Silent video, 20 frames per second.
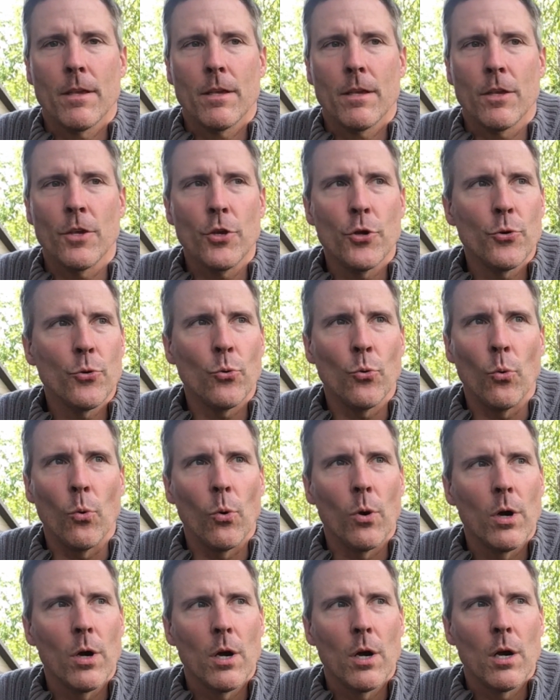you
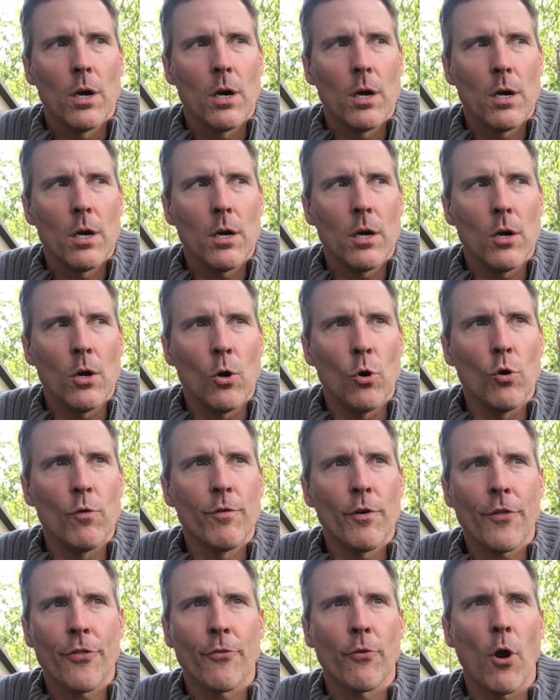
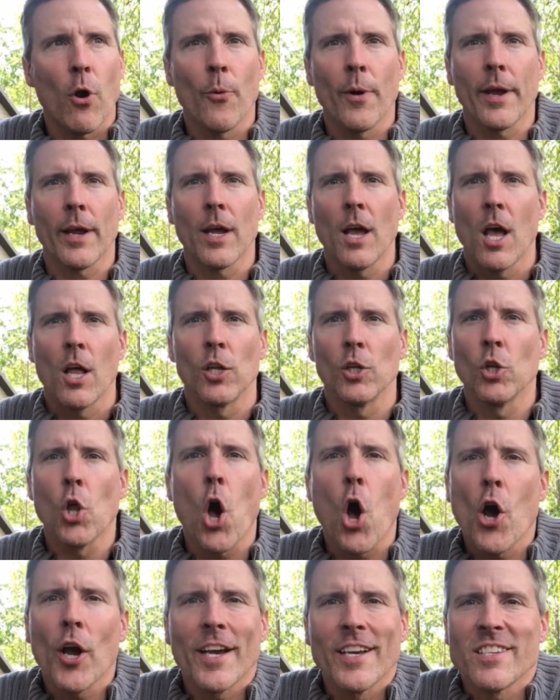overthrowing
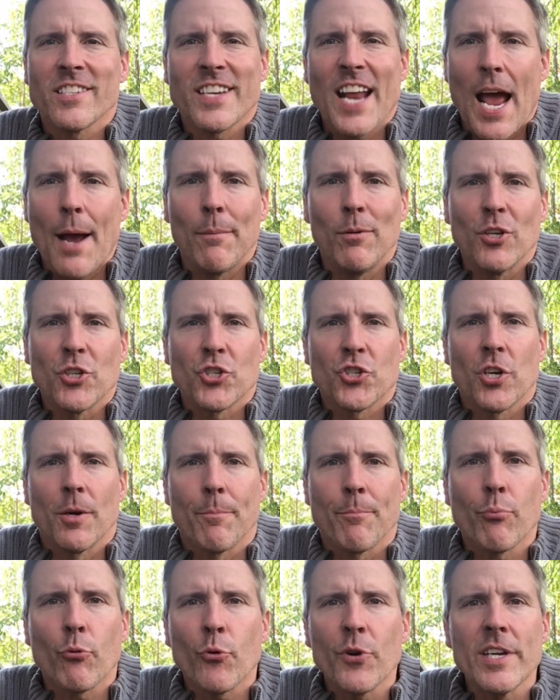long established
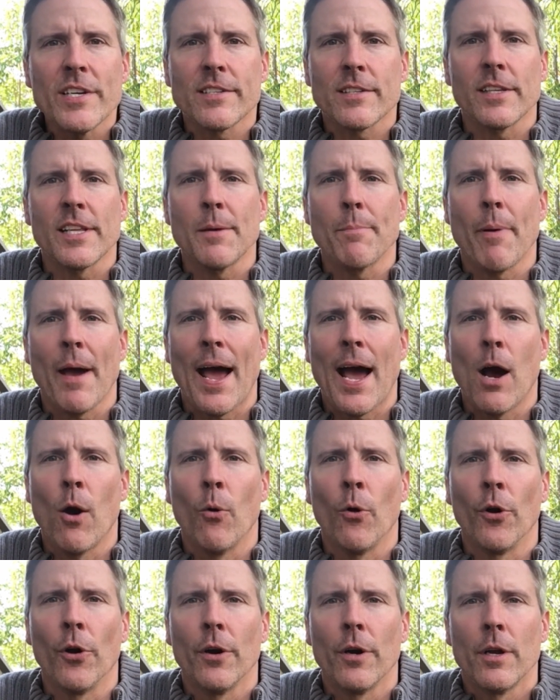priestly
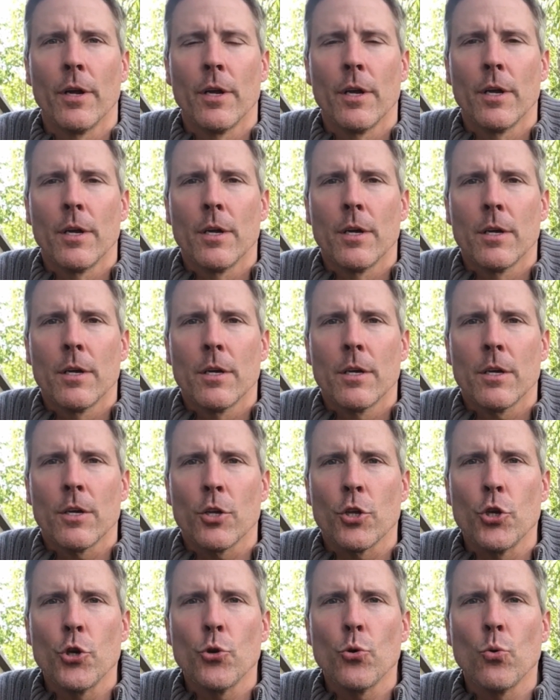power,
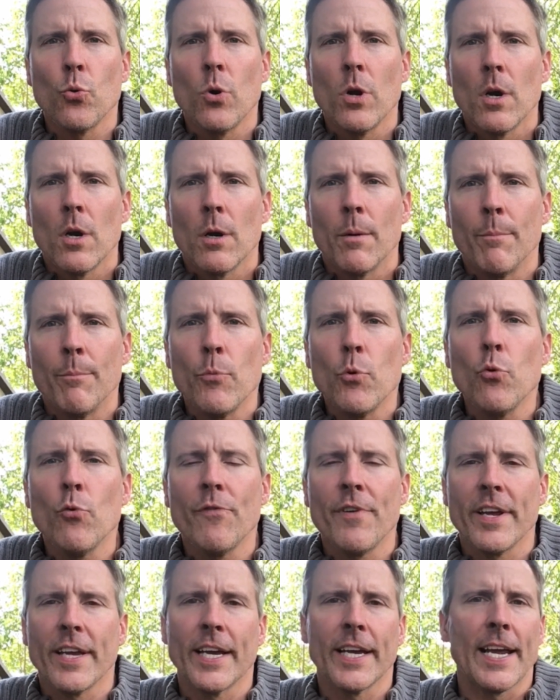you
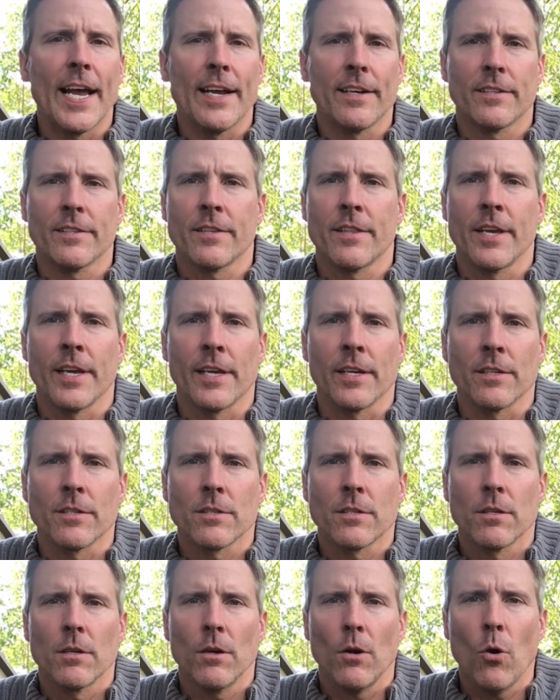moving against
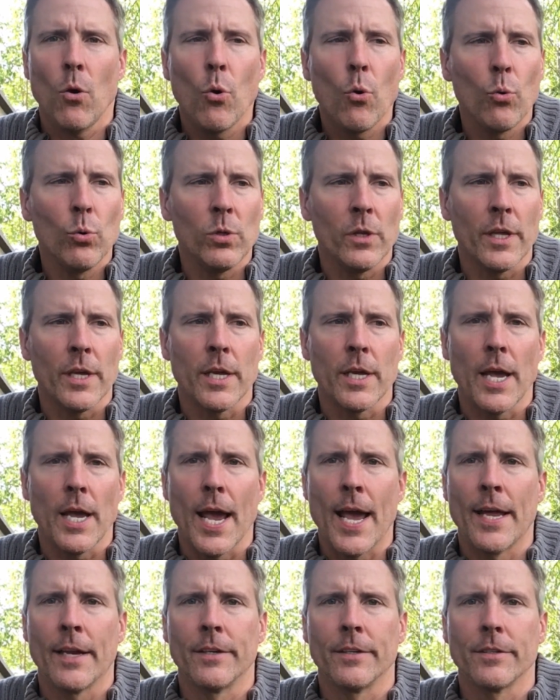things holy
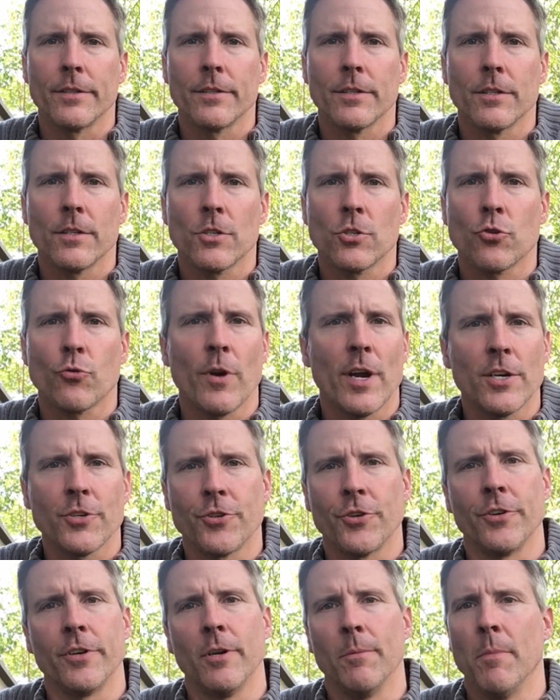and
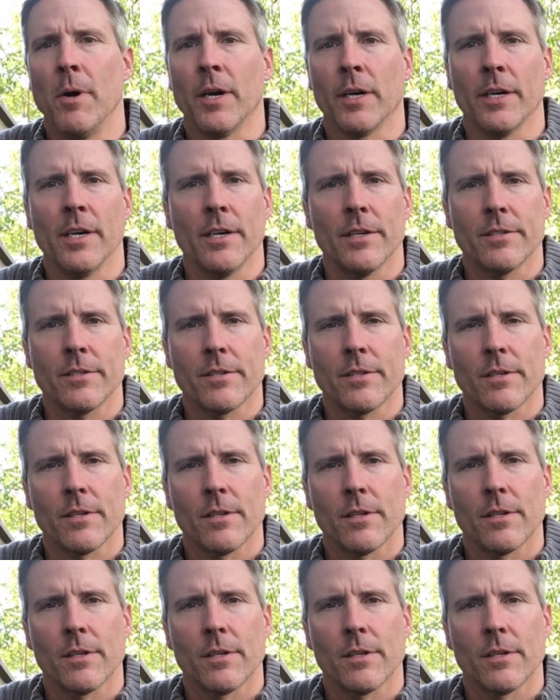treasured among us,